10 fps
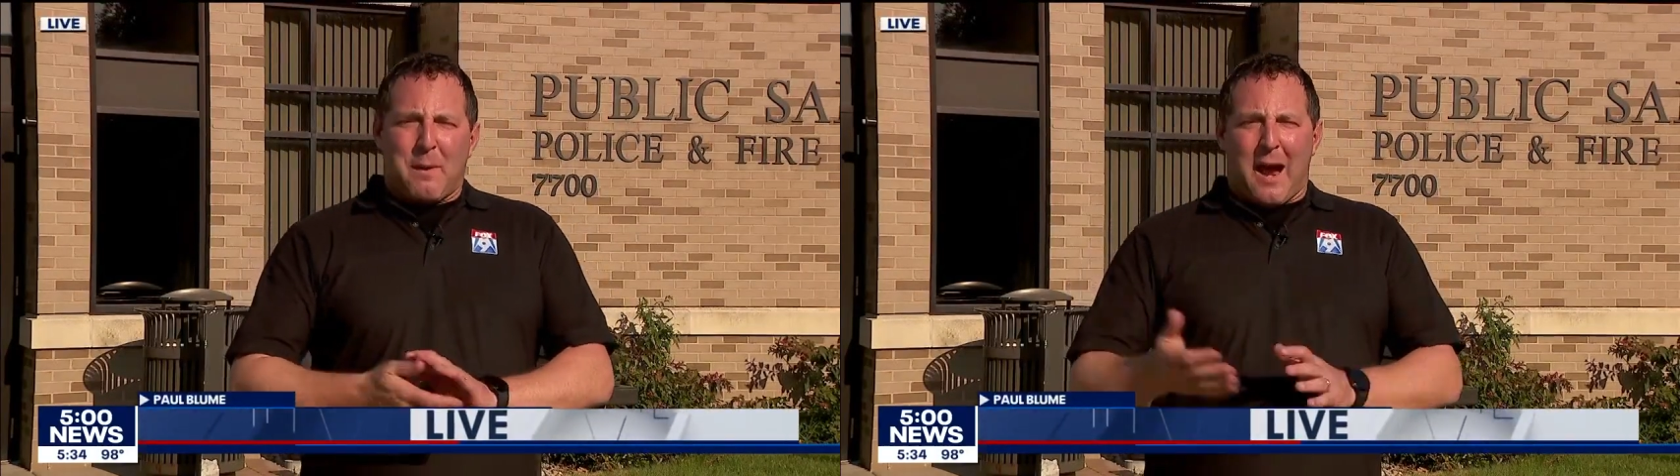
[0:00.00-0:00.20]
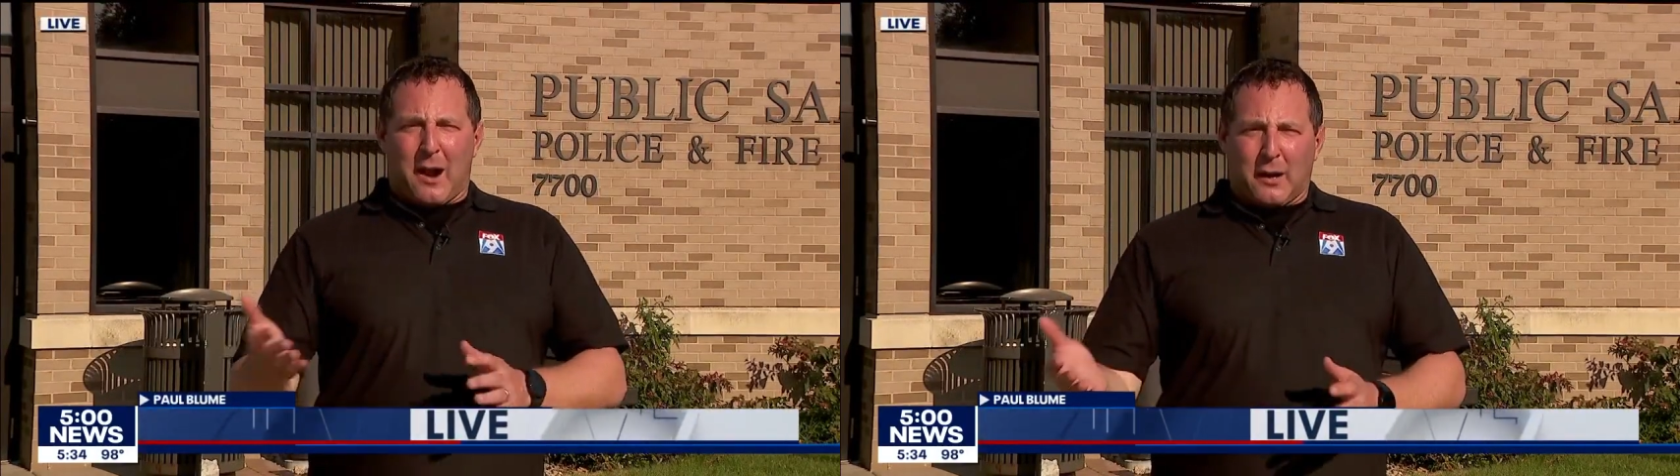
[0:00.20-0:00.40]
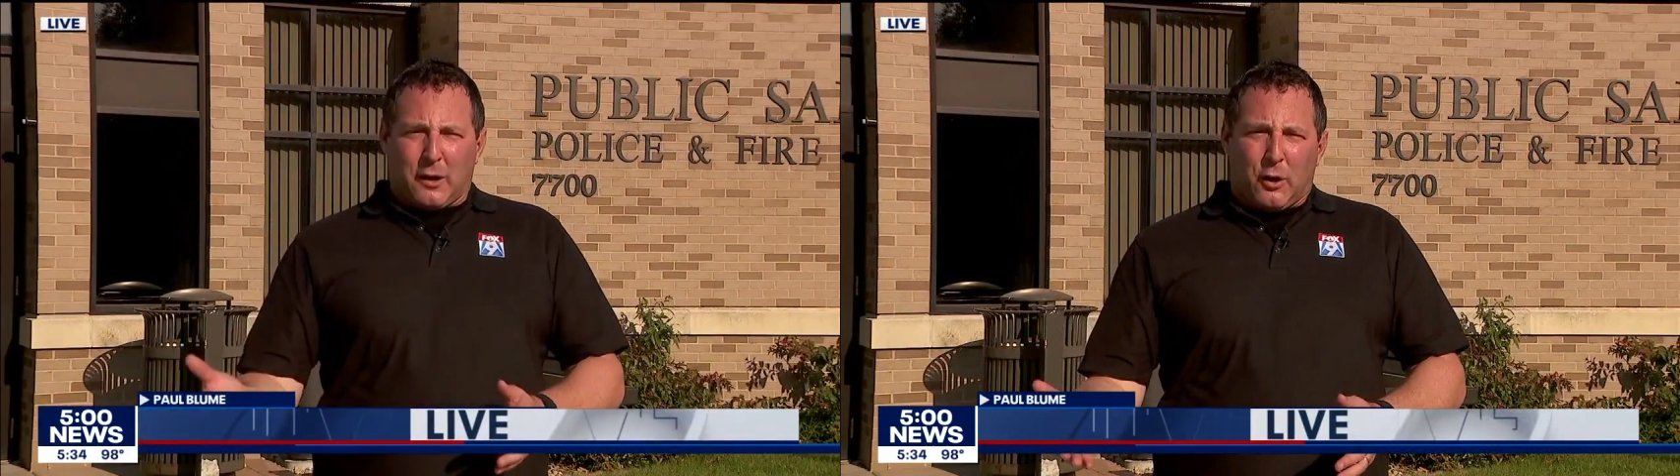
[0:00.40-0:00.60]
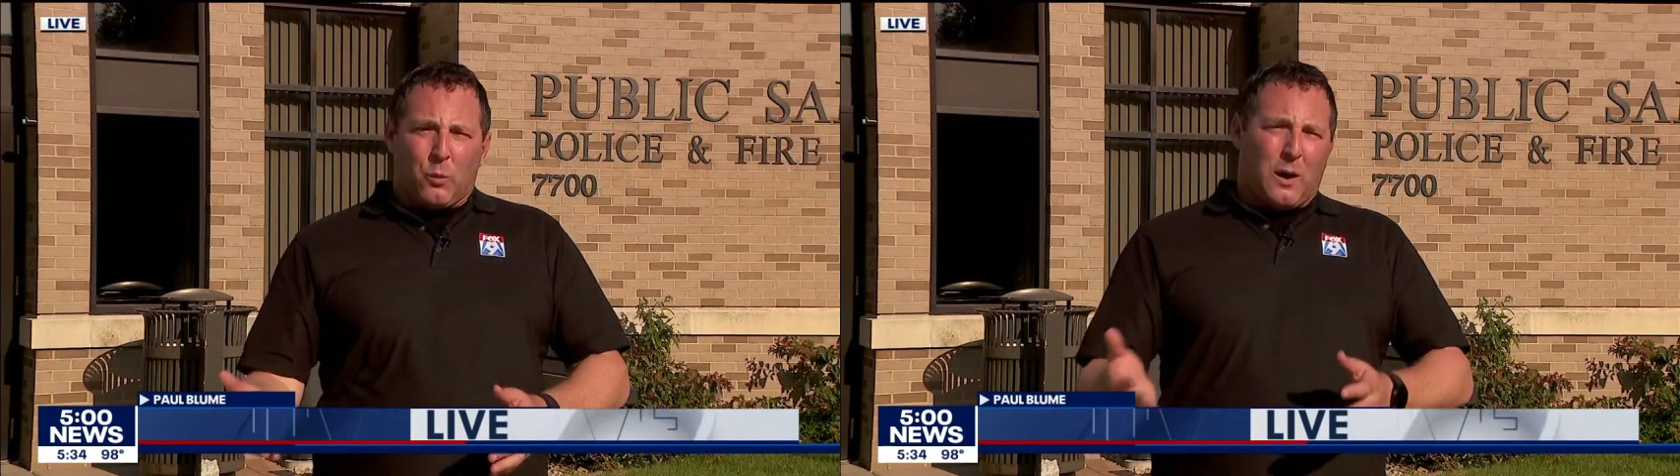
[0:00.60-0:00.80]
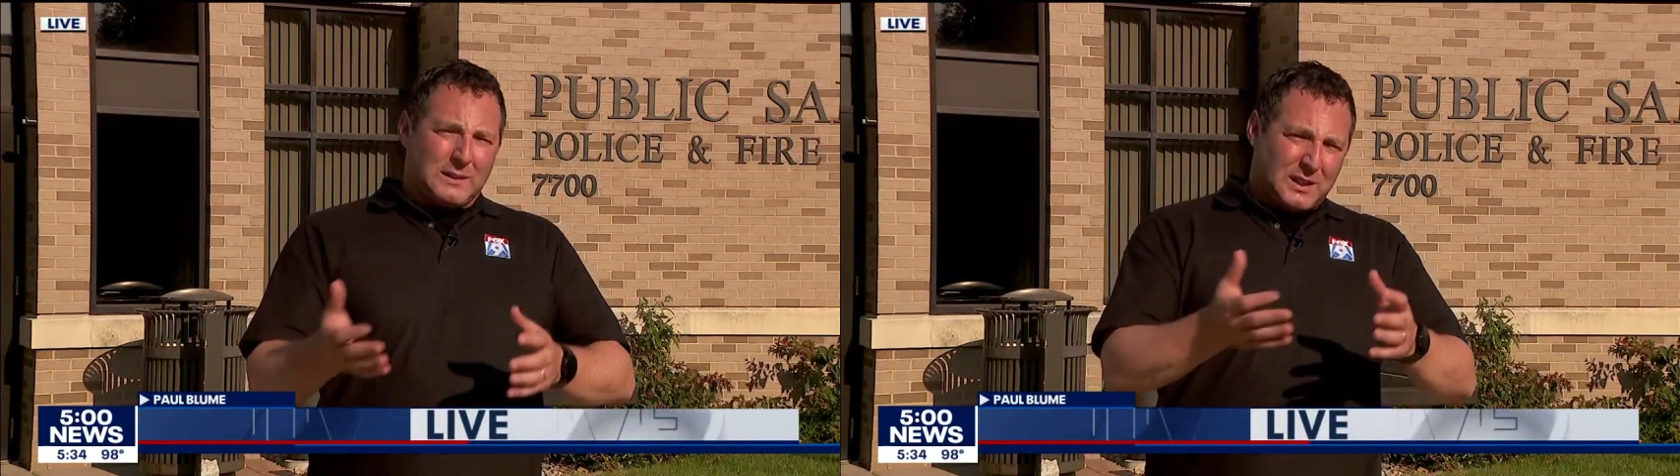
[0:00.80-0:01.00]
Baragar
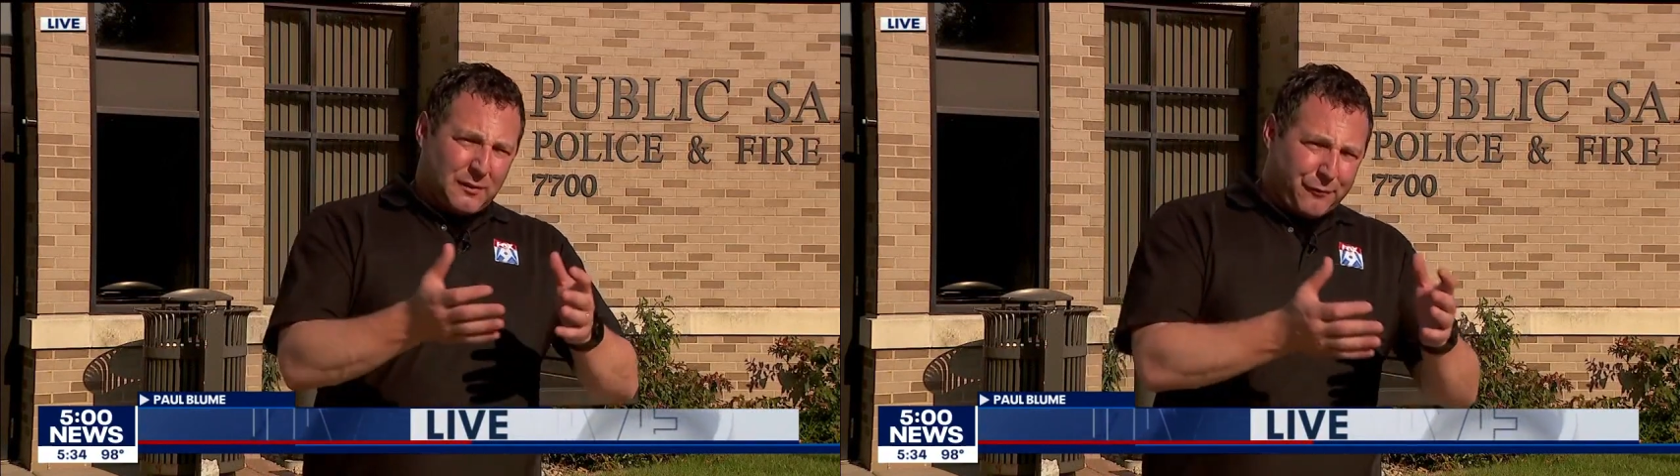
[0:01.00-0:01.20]
was in